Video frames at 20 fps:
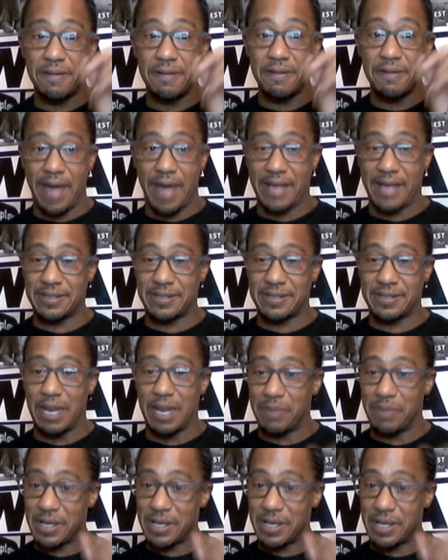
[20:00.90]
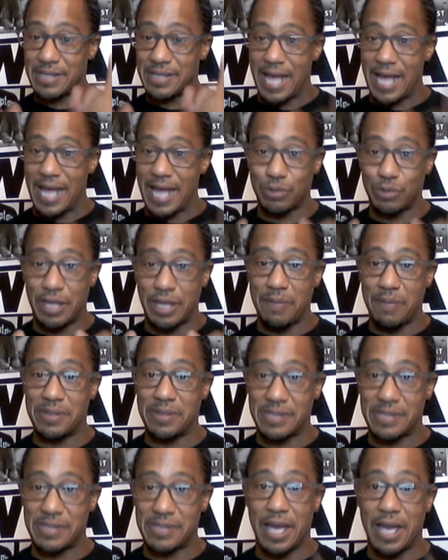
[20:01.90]
unvaccinated because that's what
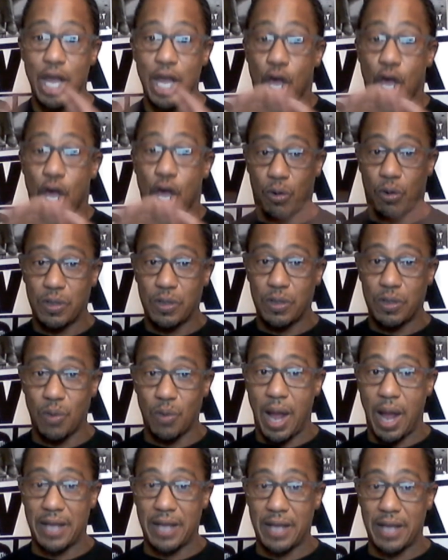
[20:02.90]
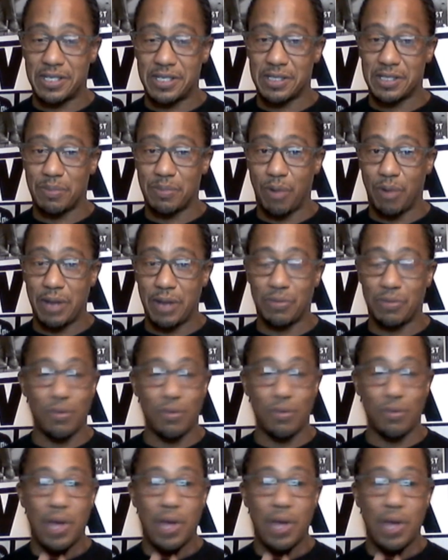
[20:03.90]
they've been saying. Chris Rock is just a
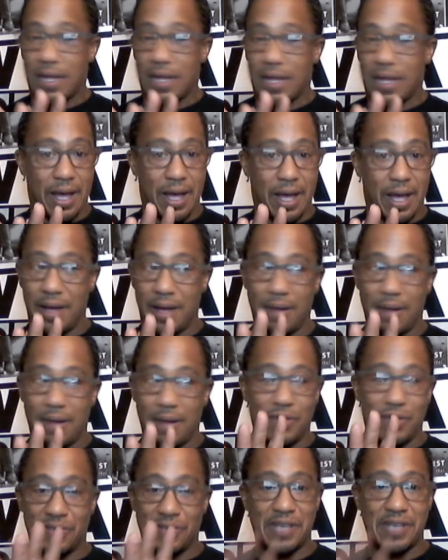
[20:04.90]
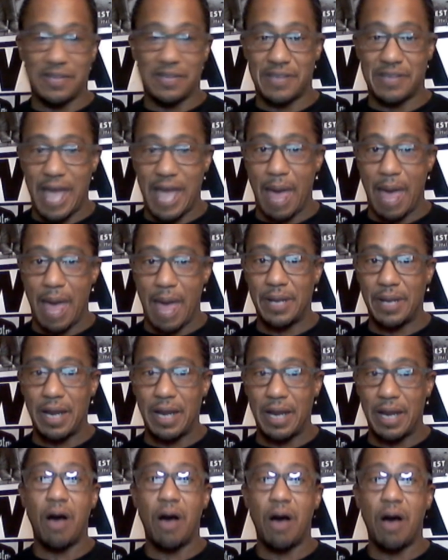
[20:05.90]
breakthrough. This doesn't happen
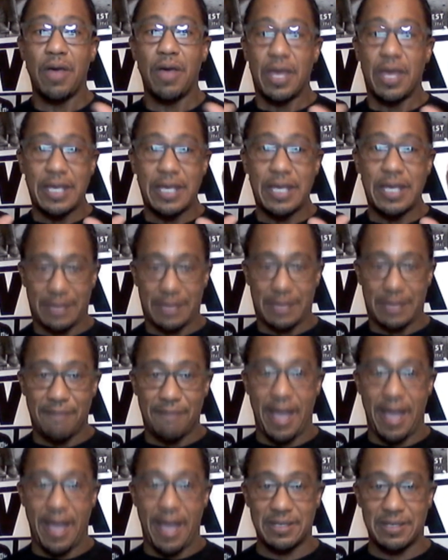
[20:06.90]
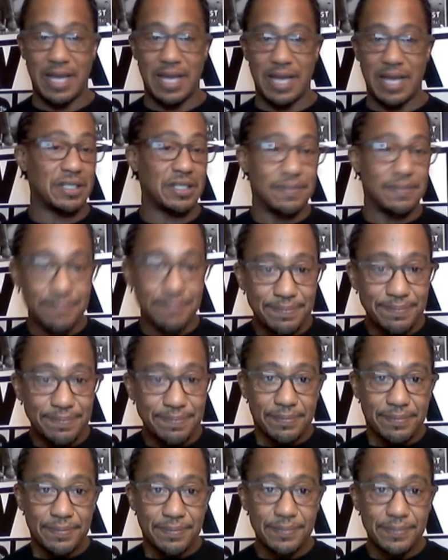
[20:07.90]
at all. Get the vaccination.
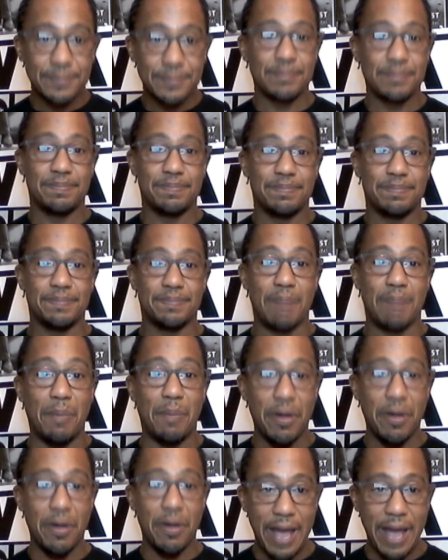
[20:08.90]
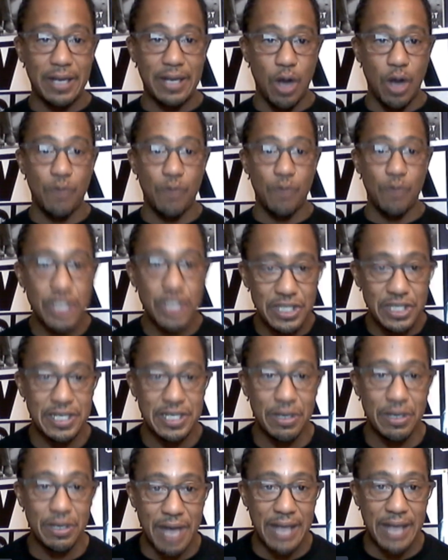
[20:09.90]
My mother had COVID. She's
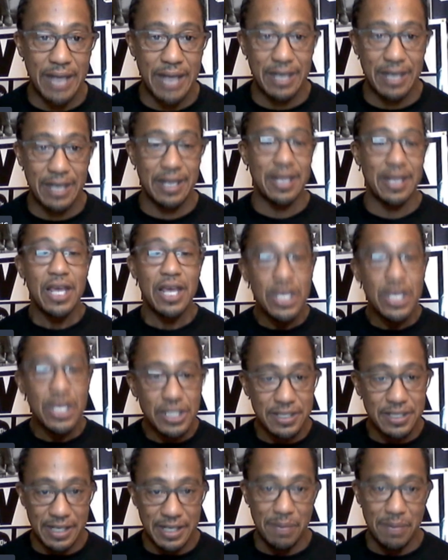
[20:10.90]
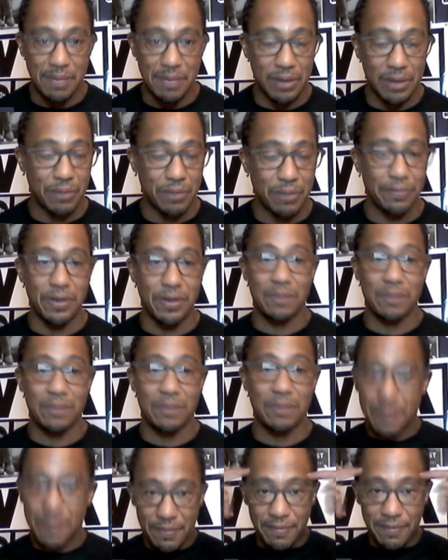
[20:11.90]
still not getting it. She's in the medical field.
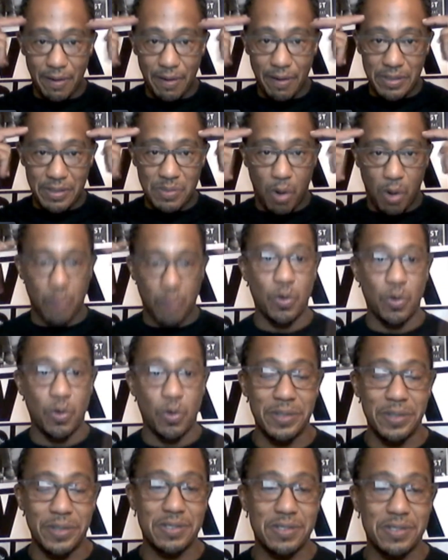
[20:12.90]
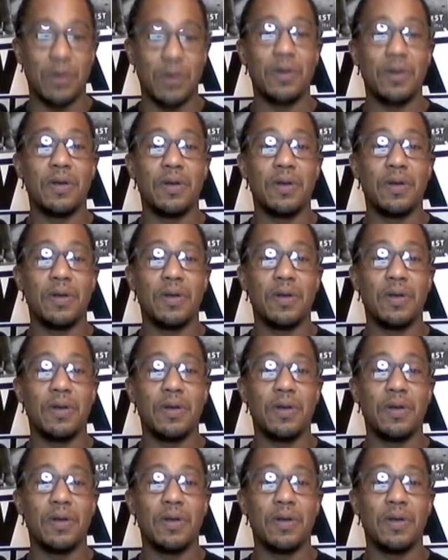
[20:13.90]
Very smart woman. So